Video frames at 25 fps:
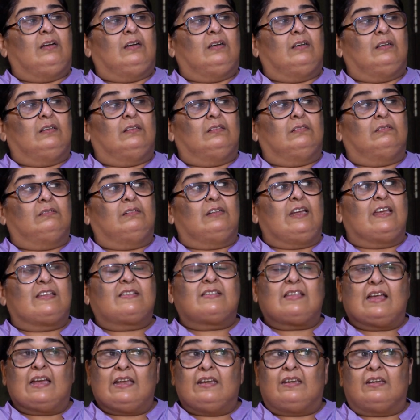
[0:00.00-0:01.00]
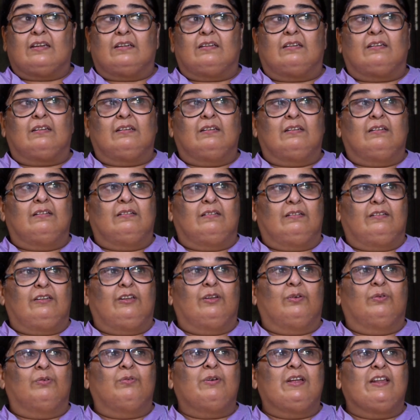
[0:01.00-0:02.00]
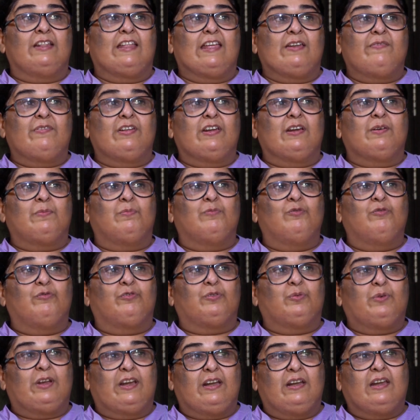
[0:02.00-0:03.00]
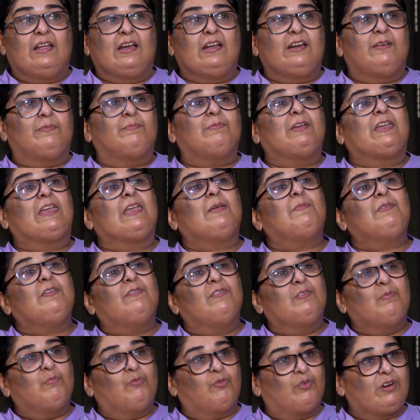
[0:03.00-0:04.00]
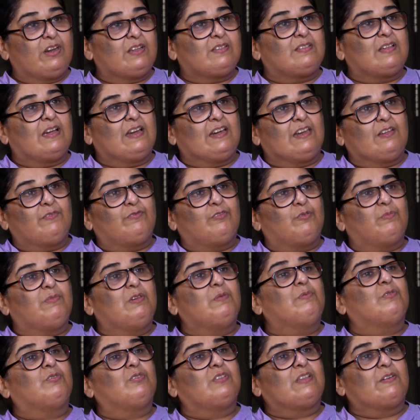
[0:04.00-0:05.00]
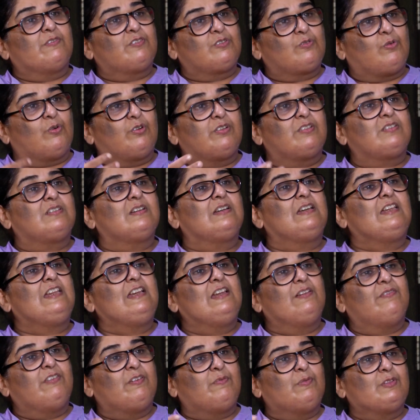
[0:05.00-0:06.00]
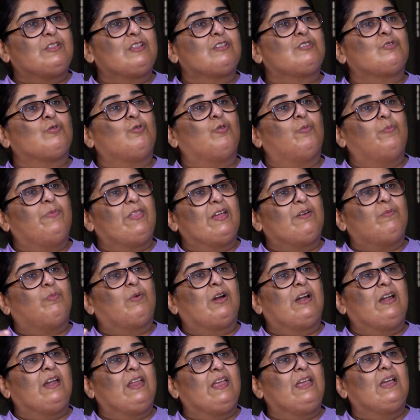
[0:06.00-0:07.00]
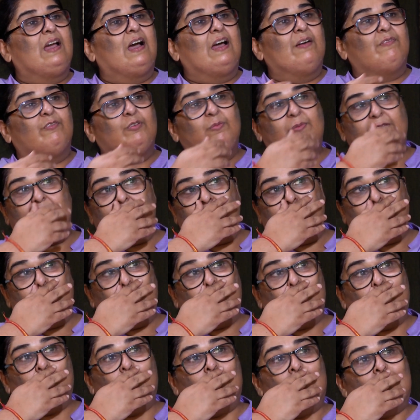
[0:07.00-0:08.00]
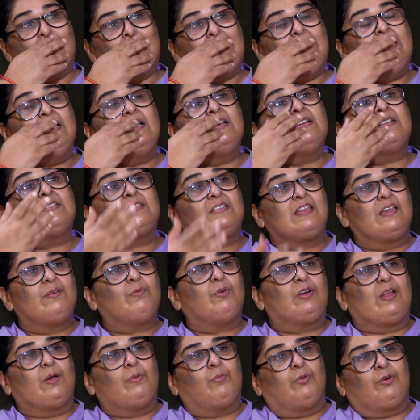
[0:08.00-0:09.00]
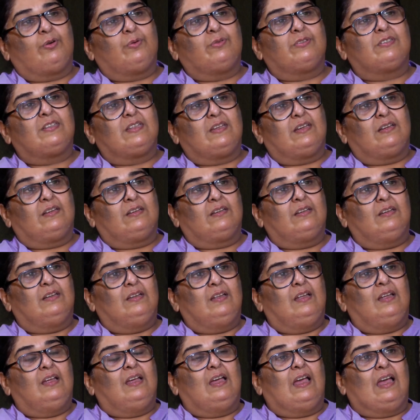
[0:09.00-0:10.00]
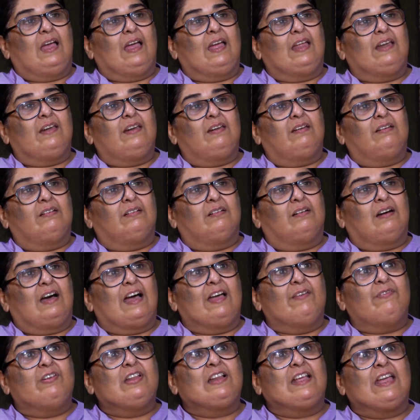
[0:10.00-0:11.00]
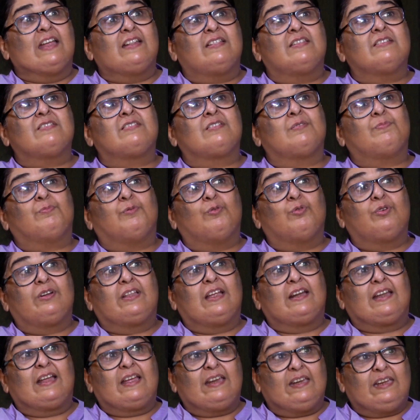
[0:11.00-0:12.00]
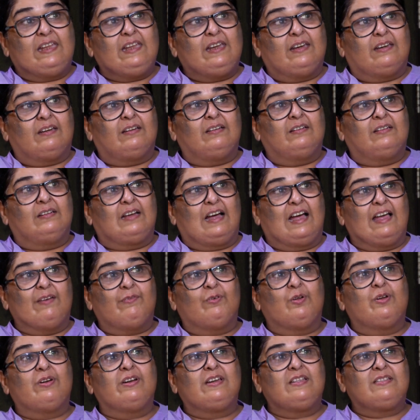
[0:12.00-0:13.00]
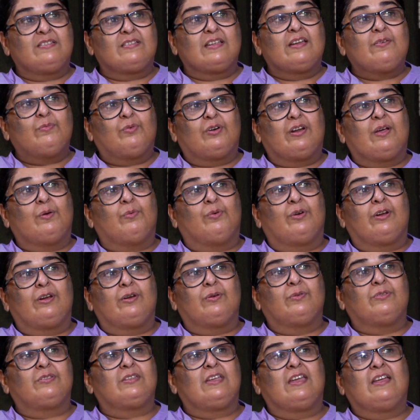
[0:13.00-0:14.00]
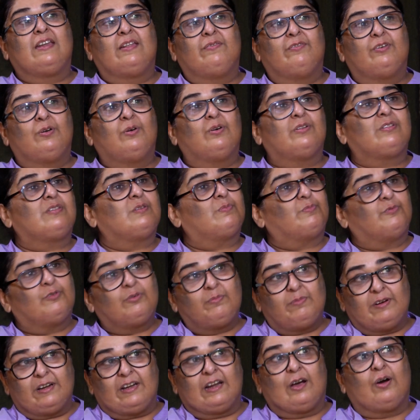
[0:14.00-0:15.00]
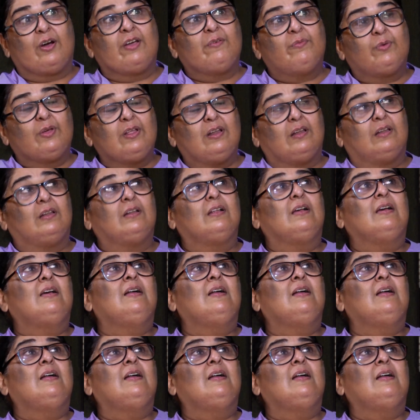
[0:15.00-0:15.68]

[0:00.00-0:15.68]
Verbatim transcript: uh, excited, you know. And then when it moved to India, it became even more exciting for me, because I was constantly living with this hope that one day I will be able to say what I want to say. And uh, I will get the support that I need. I have already said what I wanted to say. I never got support, but now I will.